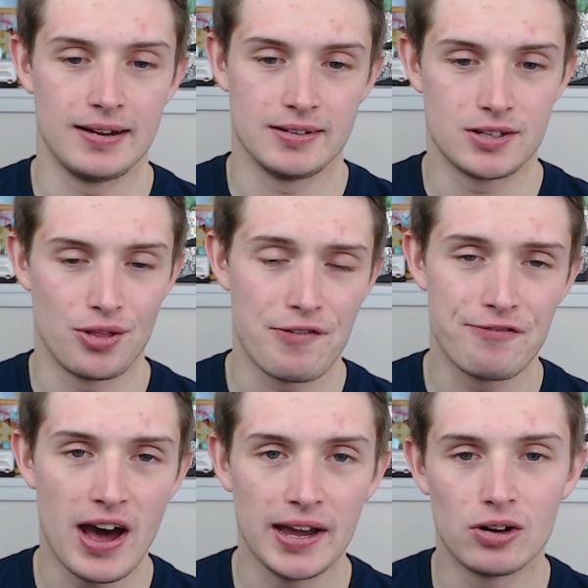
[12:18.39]
So the
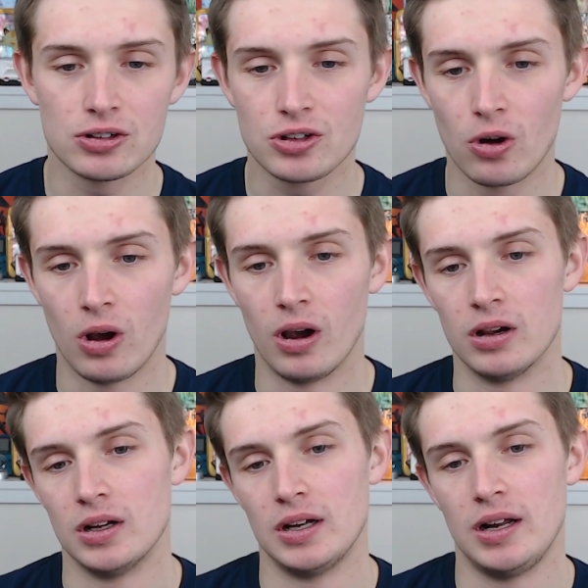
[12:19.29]
final
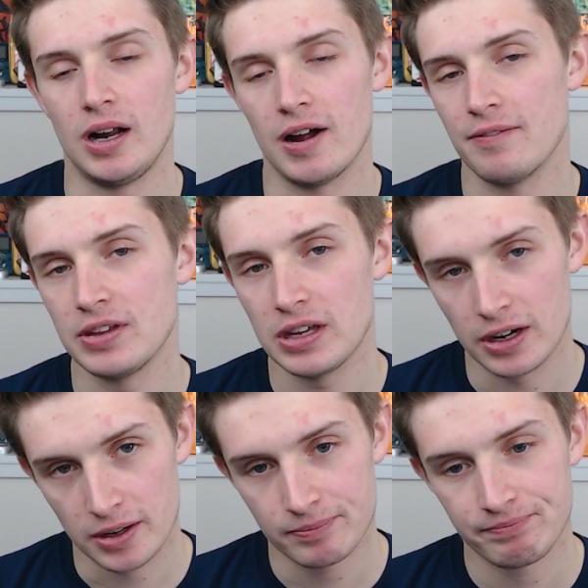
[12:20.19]
goal of the year,